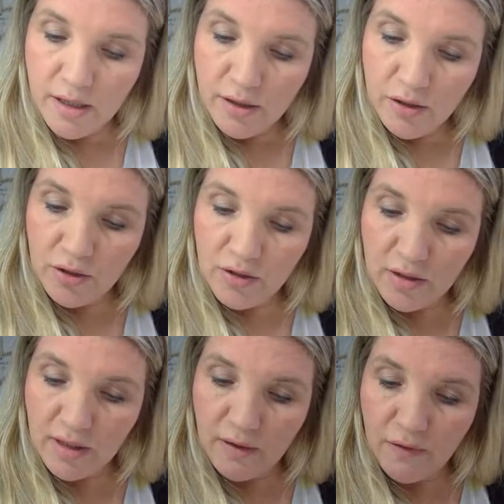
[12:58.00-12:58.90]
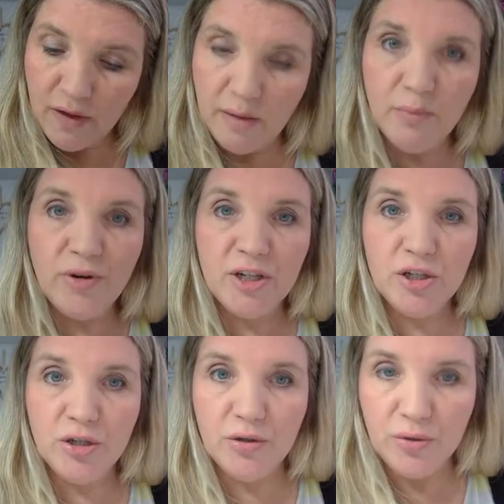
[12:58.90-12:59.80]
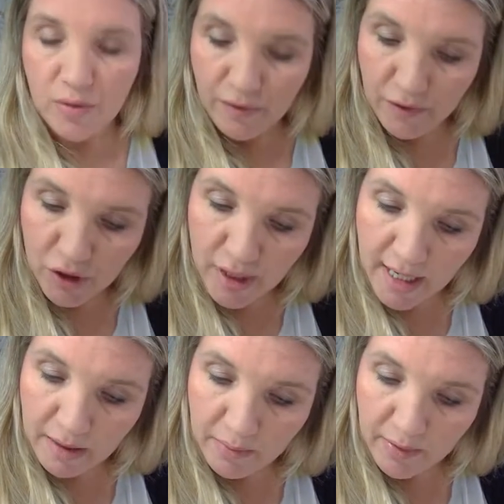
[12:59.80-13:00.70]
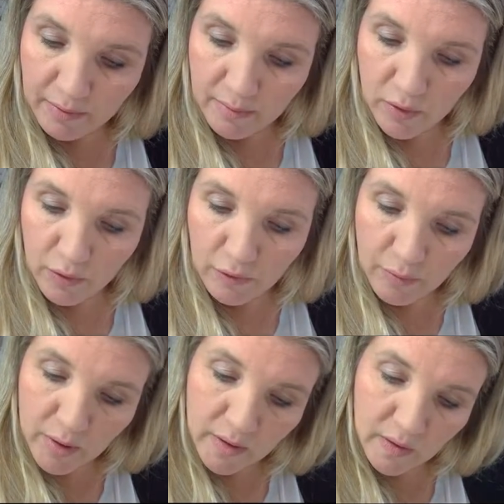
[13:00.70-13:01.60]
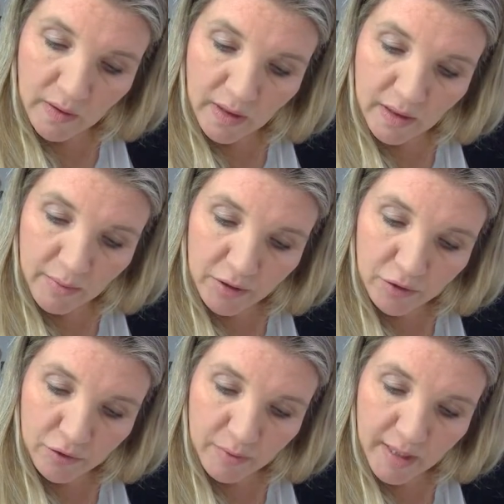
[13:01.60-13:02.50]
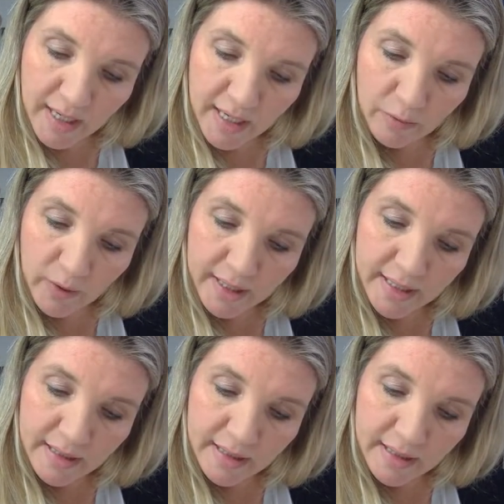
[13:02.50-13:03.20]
just to give the impression of shape and movement in the mushroom. Again, we're